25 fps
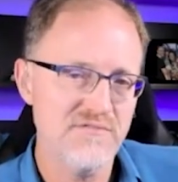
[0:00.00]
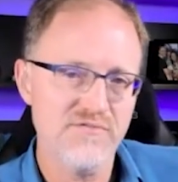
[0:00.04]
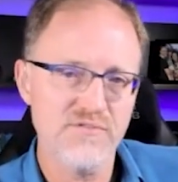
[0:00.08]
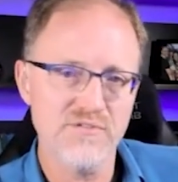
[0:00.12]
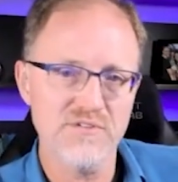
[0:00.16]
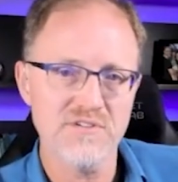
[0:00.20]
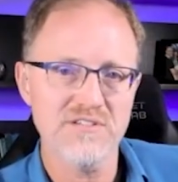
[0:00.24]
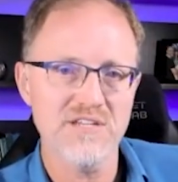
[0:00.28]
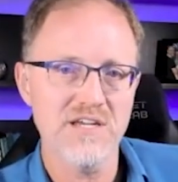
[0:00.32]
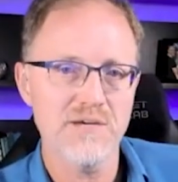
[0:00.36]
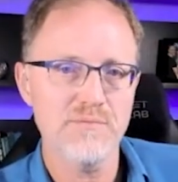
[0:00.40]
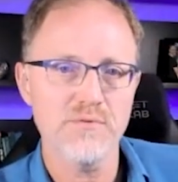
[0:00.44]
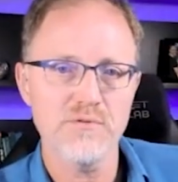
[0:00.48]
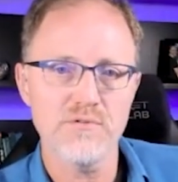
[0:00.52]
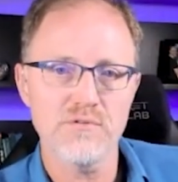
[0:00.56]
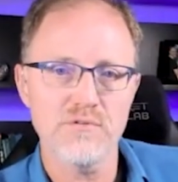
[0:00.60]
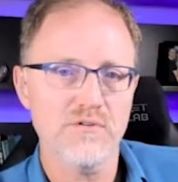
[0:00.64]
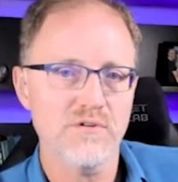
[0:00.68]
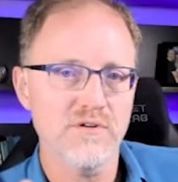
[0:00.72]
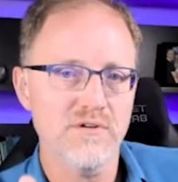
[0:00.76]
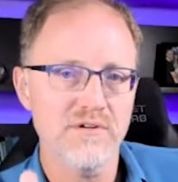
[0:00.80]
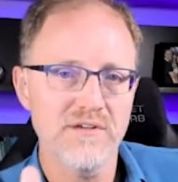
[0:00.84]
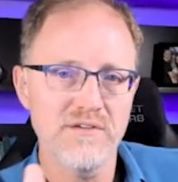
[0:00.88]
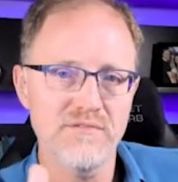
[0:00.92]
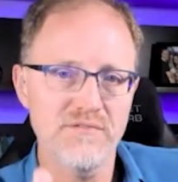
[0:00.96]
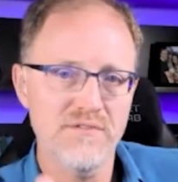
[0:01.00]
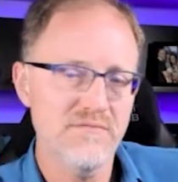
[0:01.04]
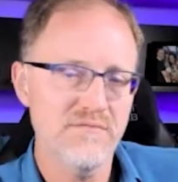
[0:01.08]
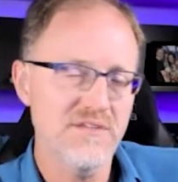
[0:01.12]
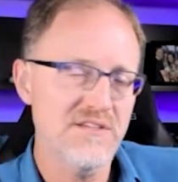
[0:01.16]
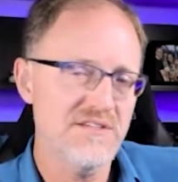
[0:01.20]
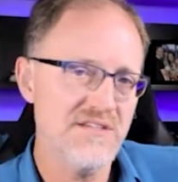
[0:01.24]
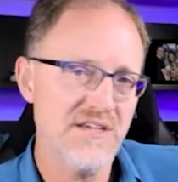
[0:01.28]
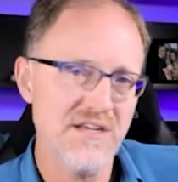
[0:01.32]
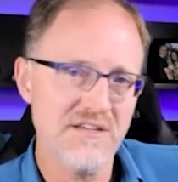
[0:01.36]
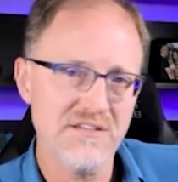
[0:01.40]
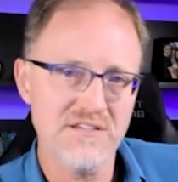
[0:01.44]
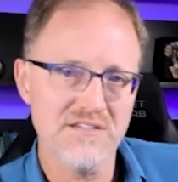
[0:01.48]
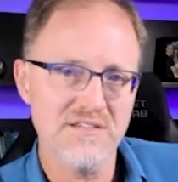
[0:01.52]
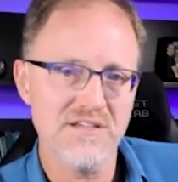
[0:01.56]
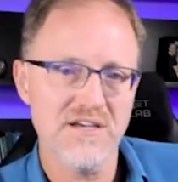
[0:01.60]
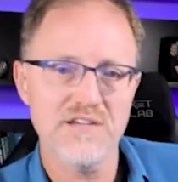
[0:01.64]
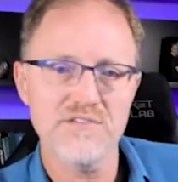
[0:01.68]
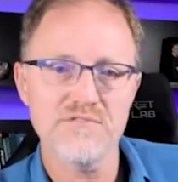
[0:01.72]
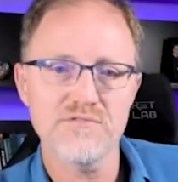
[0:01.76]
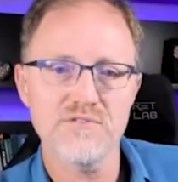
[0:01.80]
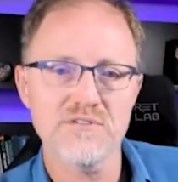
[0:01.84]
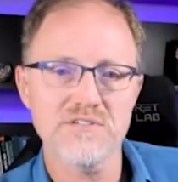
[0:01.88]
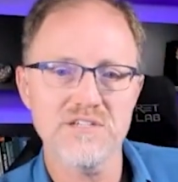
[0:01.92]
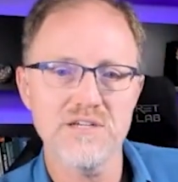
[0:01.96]
for example, or even
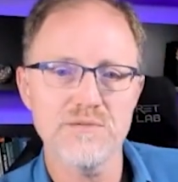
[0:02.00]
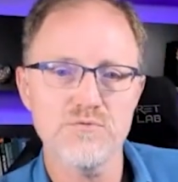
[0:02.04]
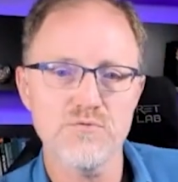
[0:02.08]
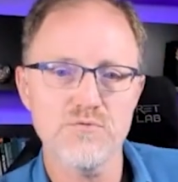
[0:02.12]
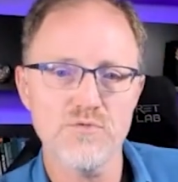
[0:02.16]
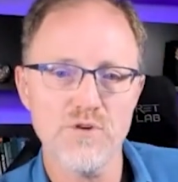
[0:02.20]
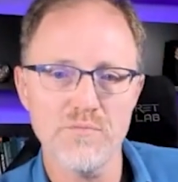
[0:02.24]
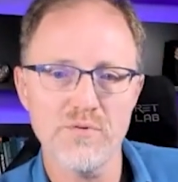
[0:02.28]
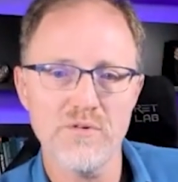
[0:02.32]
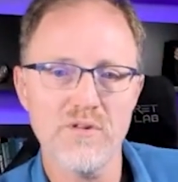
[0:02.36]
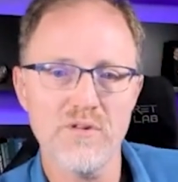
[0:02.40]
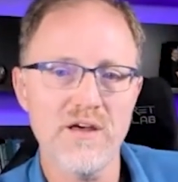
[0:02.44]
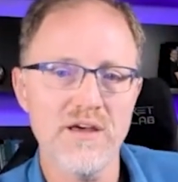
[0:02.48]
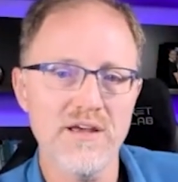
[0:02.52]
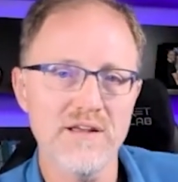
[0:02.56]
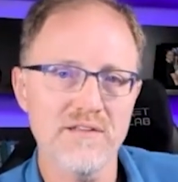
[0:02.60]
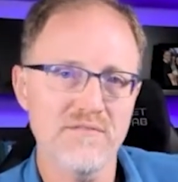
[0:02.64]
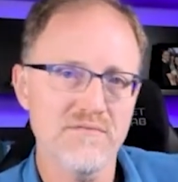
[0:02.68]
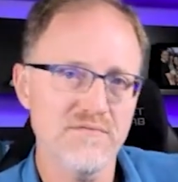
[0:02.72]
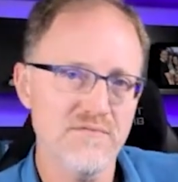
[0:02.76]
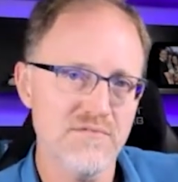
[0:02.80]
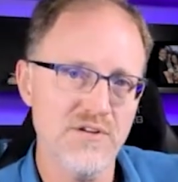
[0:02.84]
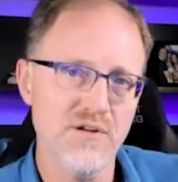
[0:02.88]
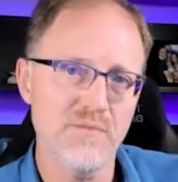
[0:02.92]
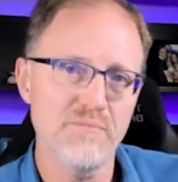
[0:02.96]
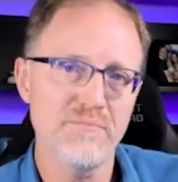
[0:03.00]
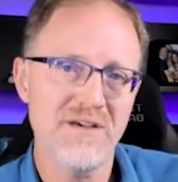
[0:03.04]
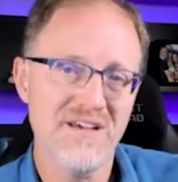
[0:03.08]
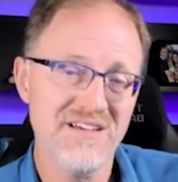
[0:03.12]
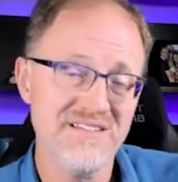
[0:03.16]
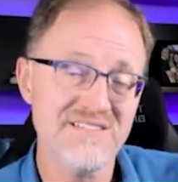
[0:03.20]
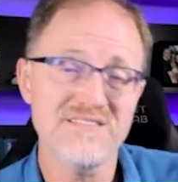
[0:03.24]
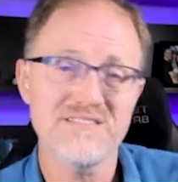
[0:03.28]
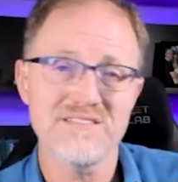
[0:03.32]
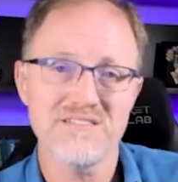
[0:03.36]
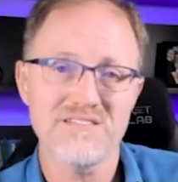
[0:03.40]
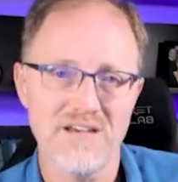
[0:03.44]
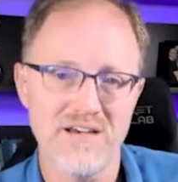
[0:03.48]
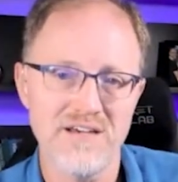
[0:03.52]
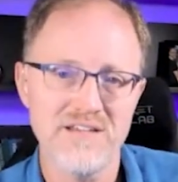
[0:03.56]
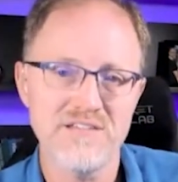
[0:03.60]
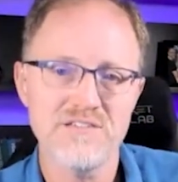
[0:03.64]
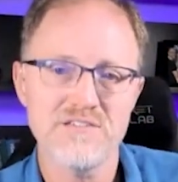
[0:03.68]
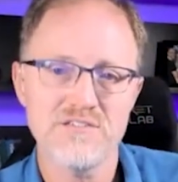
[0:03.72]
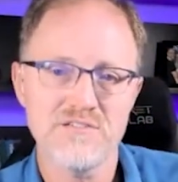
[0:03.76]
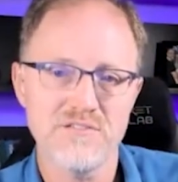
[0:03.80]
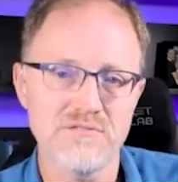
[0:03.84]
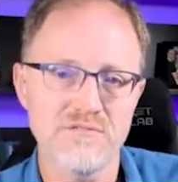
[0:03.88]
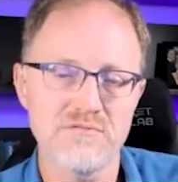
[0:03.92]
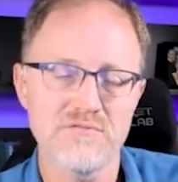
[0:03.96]
insecticides, for example, we're applying you know
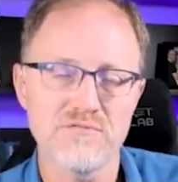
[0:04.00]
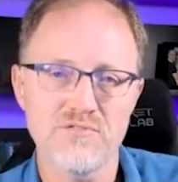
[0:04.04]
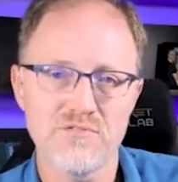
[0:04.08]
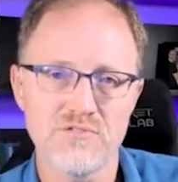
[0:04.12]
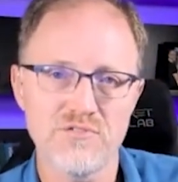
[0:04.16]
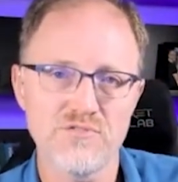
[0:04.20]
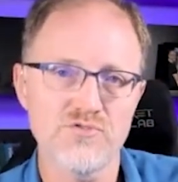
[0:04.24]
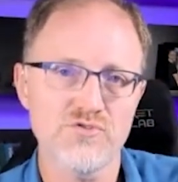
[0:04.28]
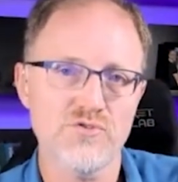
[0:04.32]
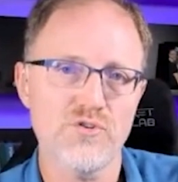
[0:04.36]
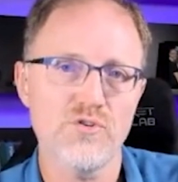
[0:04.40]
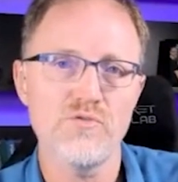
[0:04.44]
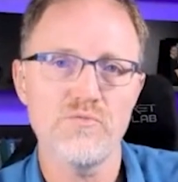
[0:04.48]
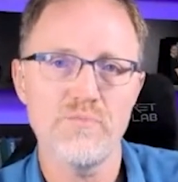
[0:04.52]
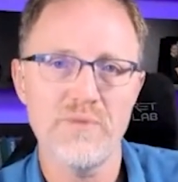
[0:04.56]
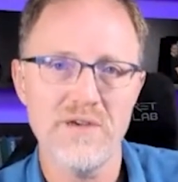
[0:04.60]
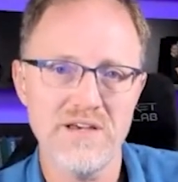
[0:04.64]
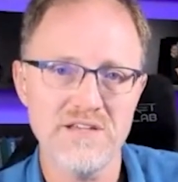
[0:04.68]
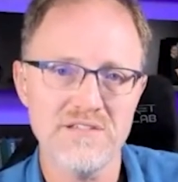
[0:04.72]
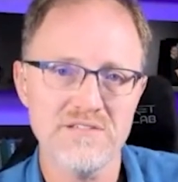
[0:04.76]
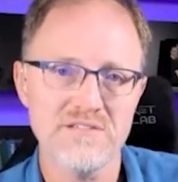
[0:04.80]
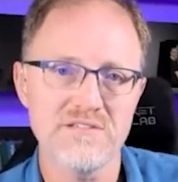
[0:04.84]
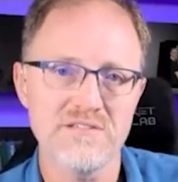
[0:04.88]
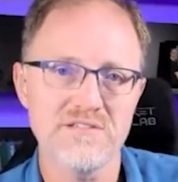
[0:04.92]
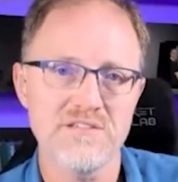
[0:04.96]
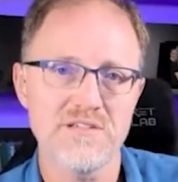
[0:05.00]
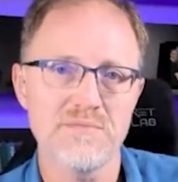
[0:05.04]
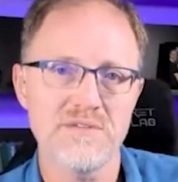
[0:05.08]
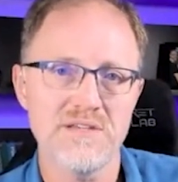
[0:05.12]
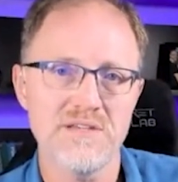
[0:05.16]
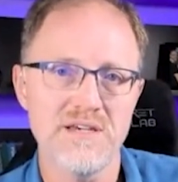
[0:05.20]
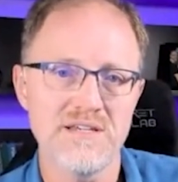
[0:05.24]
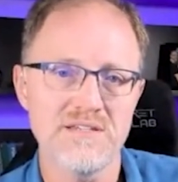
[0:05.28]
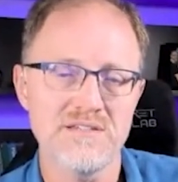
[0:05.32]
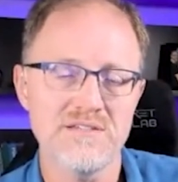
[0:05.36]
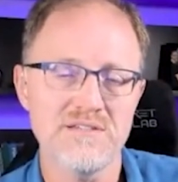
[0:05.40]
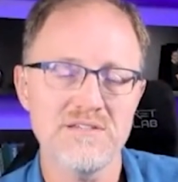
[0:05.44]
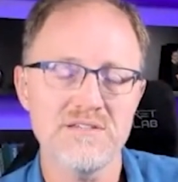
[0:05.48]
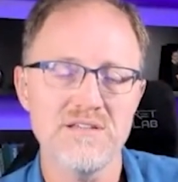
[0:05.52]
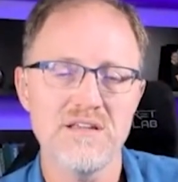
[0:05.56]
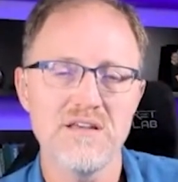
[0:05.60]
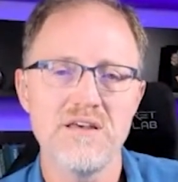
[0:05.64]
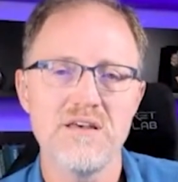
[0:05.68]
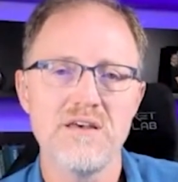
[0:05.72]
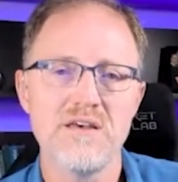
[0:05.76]
pesticides to control pests in some cases.